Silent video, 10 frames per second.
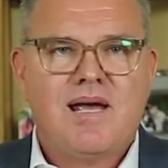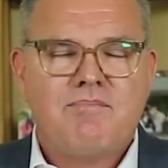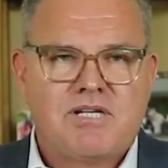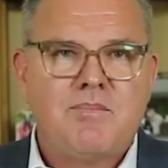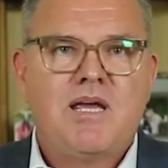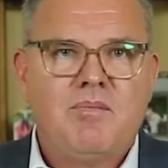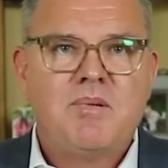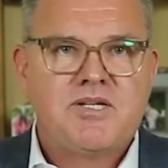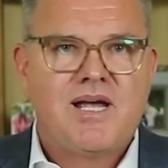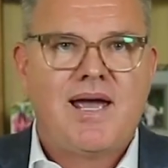And some of you would
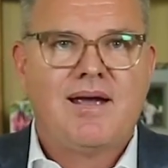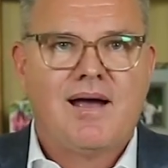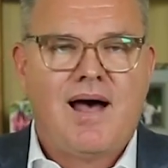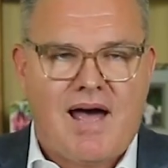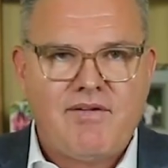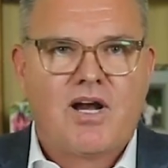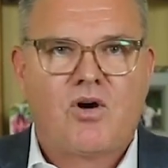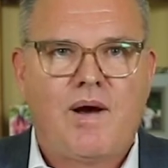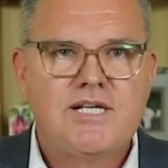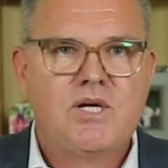be saying, I've got a
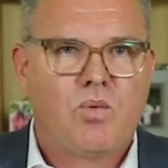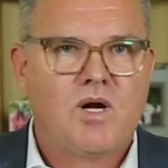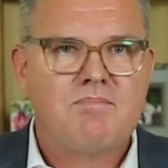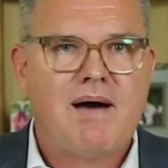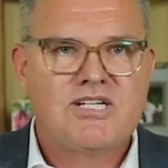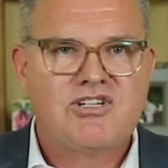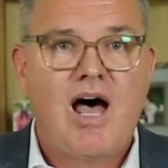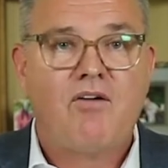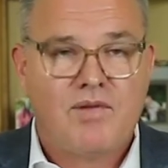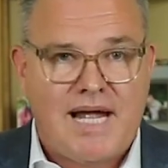crazy world
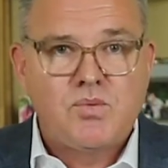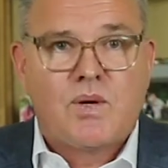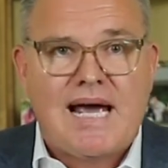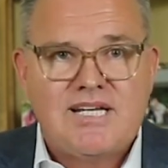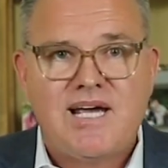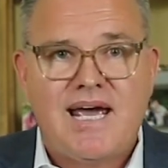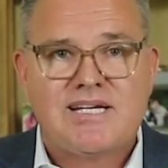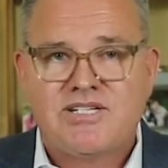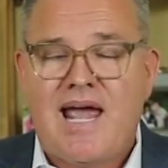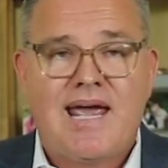myself. Well, that's what Isaiah
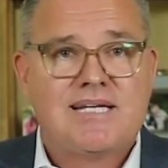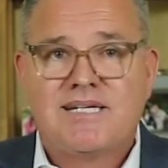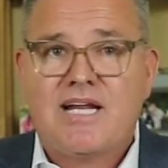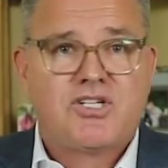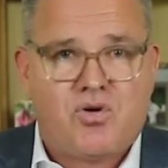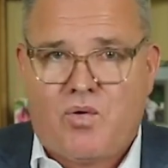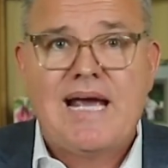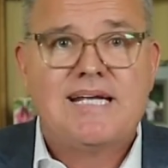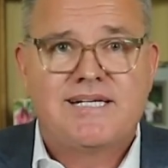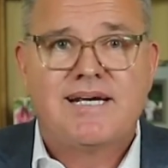is saying. He's saying, it's
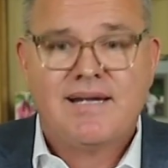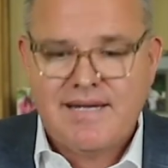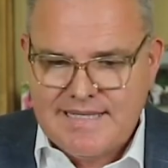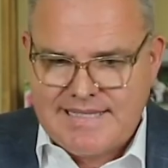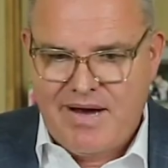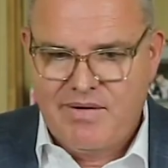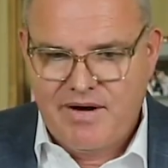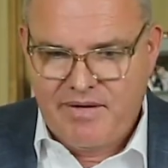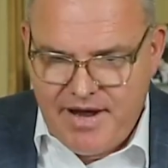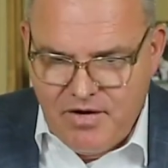crazy down
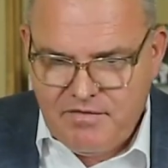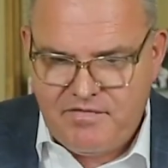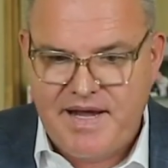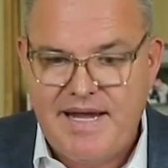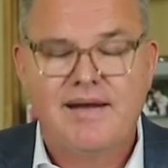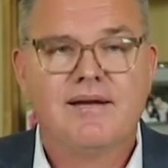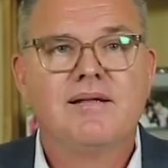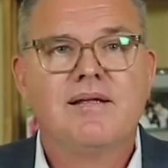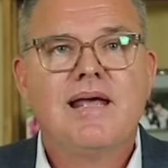here. Intervene.